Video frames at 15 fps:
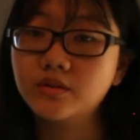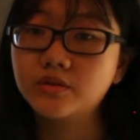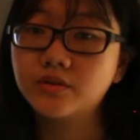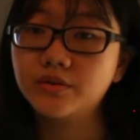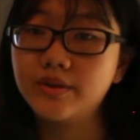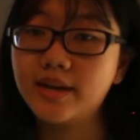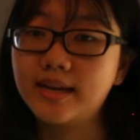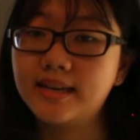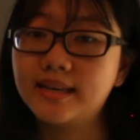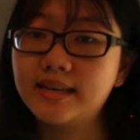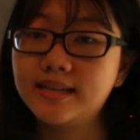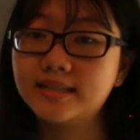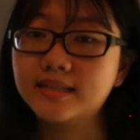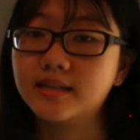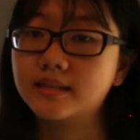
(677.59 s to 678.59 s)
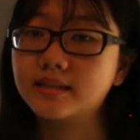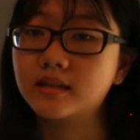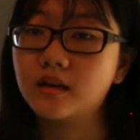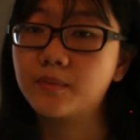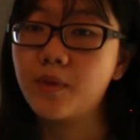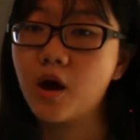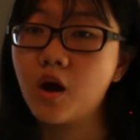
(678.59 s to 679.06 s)
To elicit
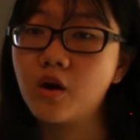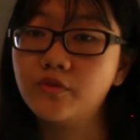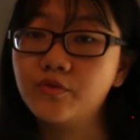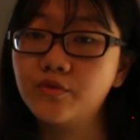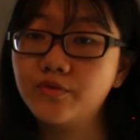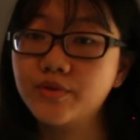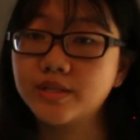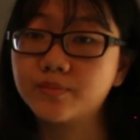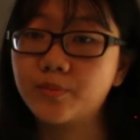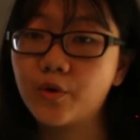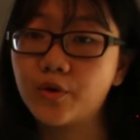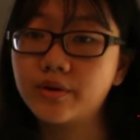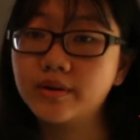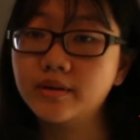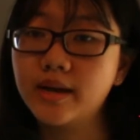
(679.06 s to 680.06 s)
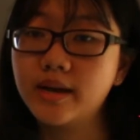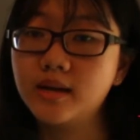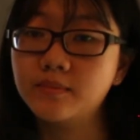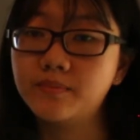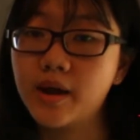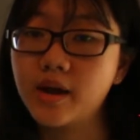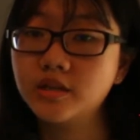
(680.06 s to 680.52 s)
a powerful response
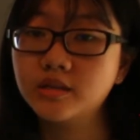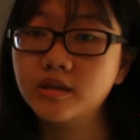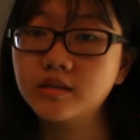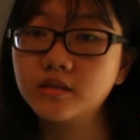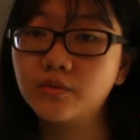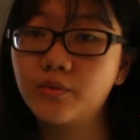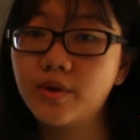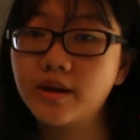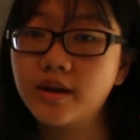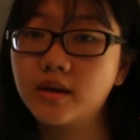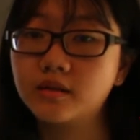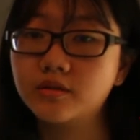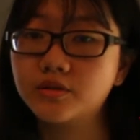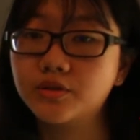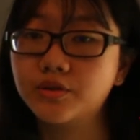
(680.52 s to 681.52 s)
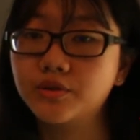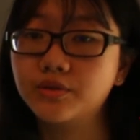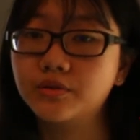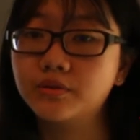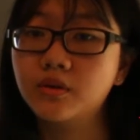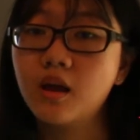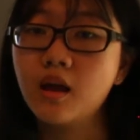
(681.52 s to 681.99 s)
in patients, we need
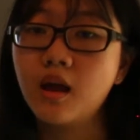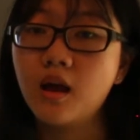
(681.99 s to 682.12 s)
to